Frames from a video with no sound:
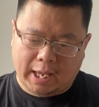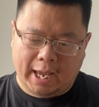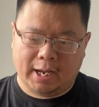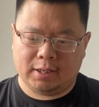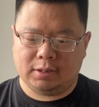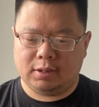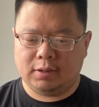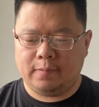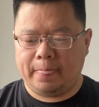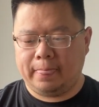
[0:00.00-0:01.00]
and
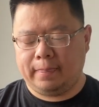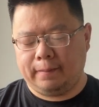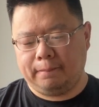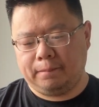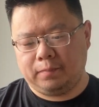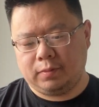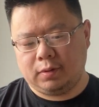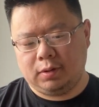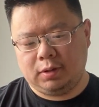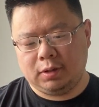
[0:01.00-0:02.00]

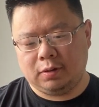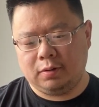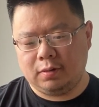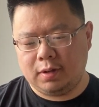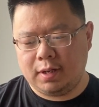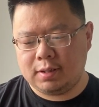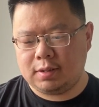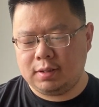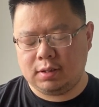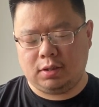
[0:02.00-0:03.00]
you know, it's
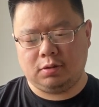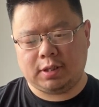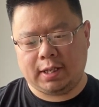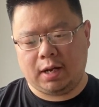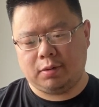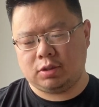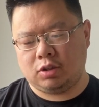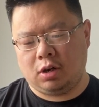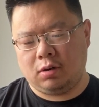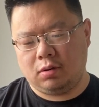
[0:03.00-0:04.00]
easy to set up a
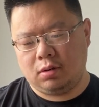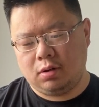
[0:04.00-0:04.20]
store,